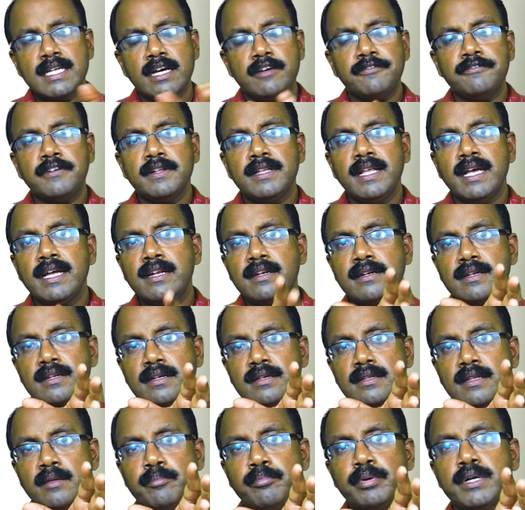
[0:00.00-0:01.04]
after that,
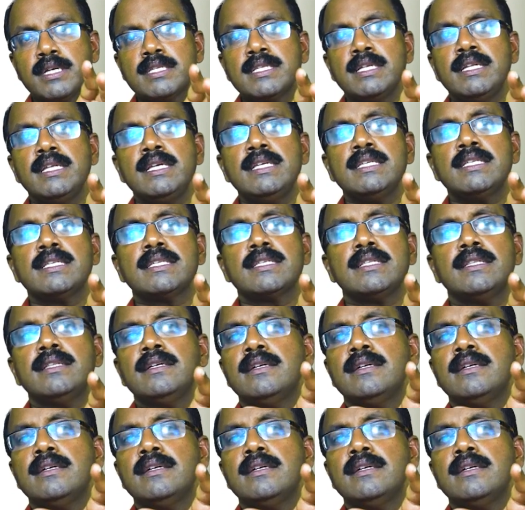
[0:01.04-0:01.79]
the person is,